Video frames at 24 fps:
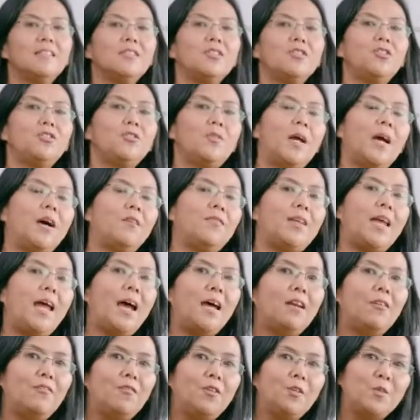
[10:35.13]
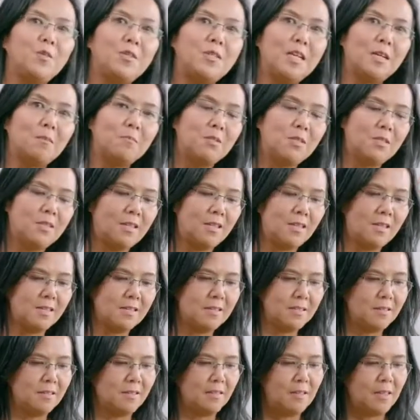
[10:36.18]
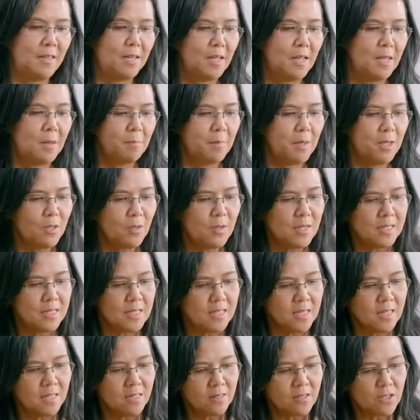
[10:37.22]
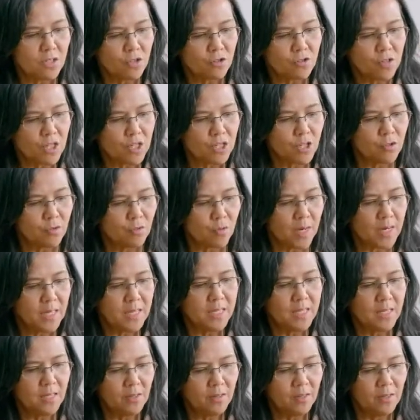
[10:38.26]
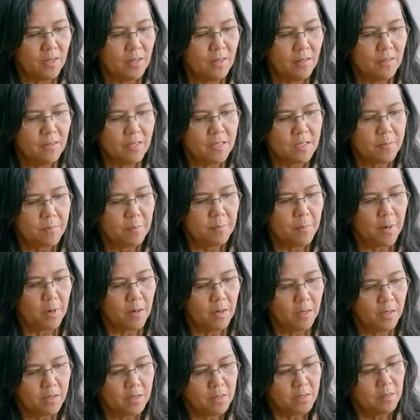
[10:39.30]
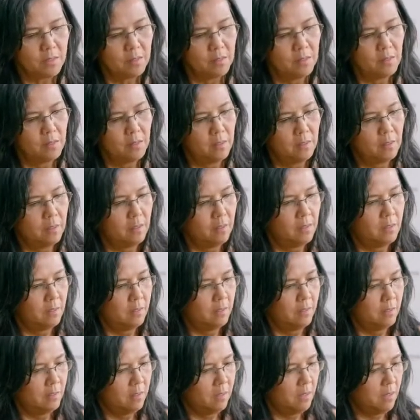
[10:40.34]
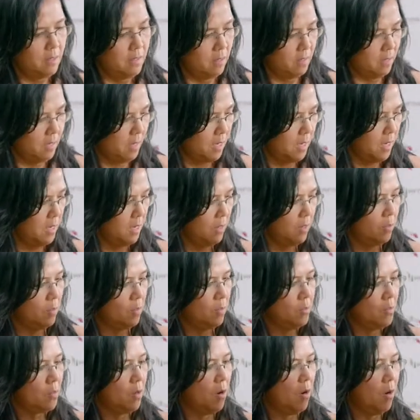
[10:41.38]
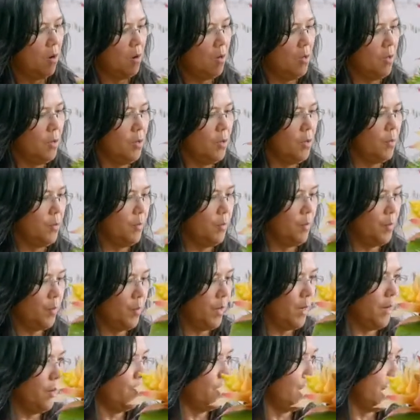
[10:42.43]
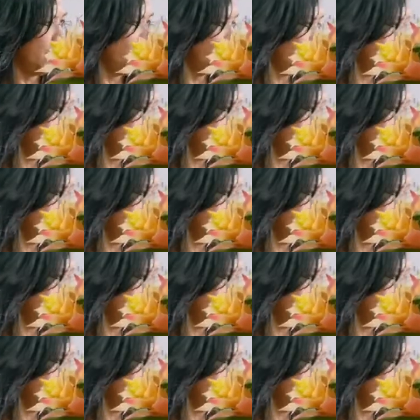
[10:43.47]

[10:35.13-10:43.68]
do have to add a few stems to this, but you can see the structure right here in this part. And it goes all the way around the